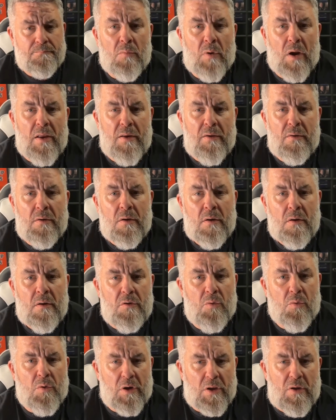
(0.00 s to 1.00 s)
right?
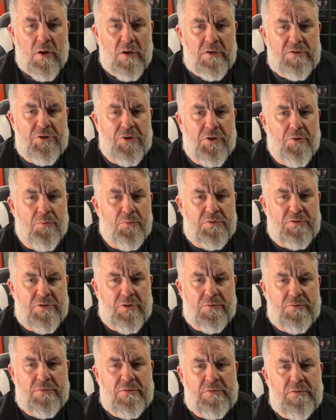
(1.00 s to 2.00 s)
You want to cluster your
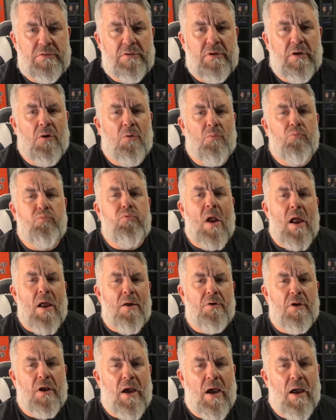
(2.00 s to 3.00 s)
results
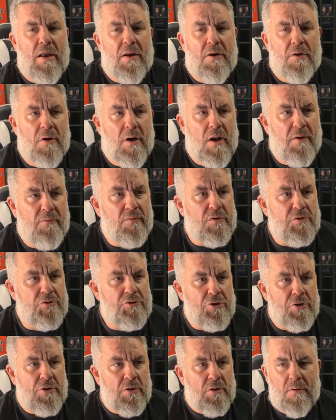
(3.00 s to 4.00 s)
around a higher
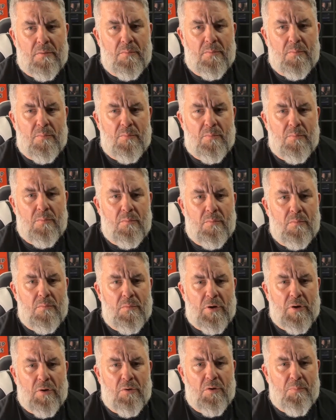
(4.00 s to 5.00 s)
average.
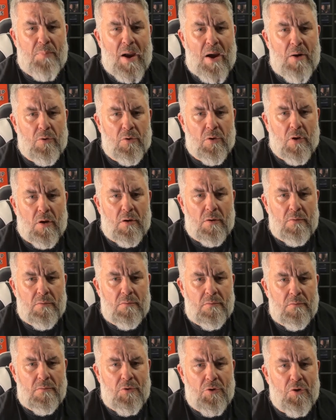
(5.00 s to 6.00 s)
In a power law,
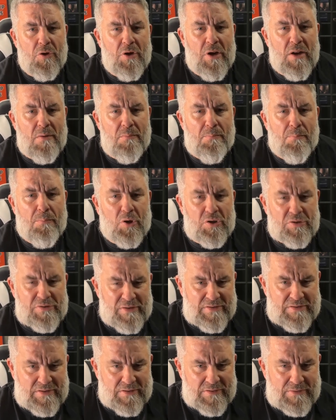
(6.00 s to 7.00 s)
you need
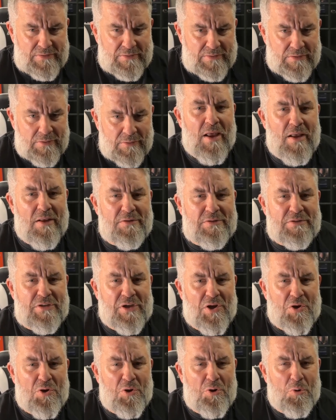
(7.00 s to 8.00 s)
persistence. And
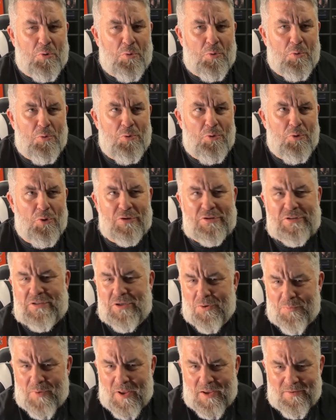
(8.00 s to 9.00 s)
so you're
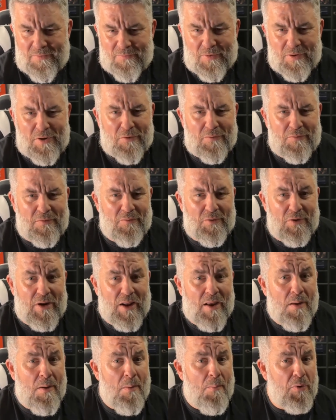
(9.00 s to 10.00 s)
still making videos every
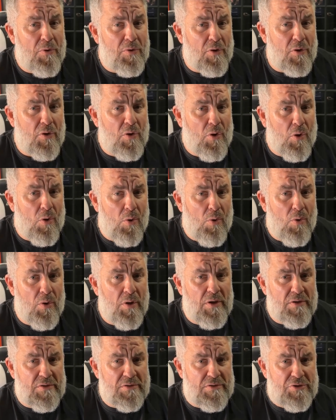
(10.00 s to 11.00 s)
day, but the goal
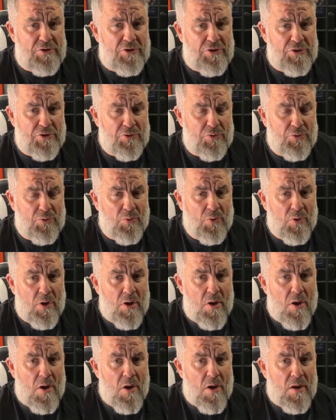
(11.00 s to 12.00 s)
is to
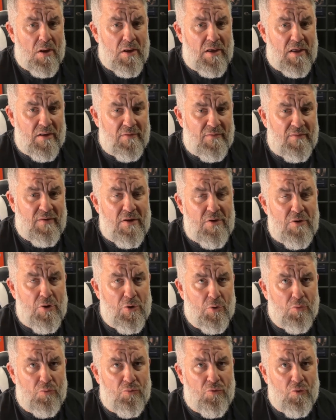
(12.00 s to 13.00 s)

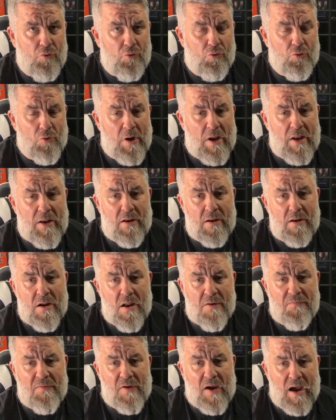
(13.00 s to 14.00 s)
continue to create
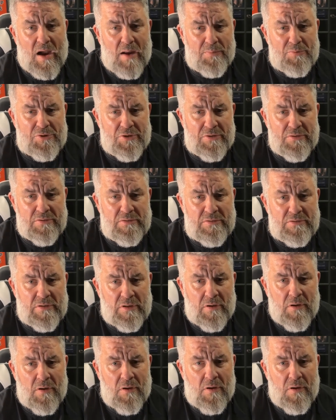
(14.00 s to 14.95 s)
enough options